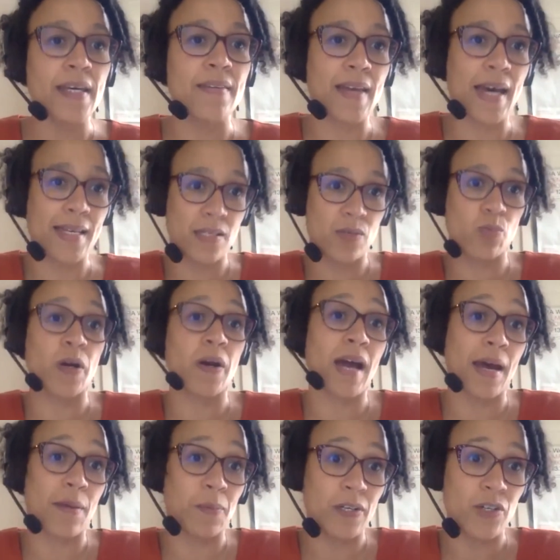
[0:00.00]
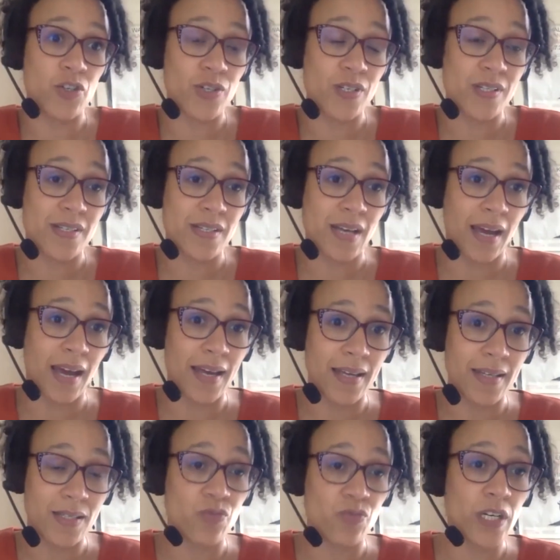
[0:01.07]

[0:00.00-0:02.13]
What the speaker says: And that's where abolitionist is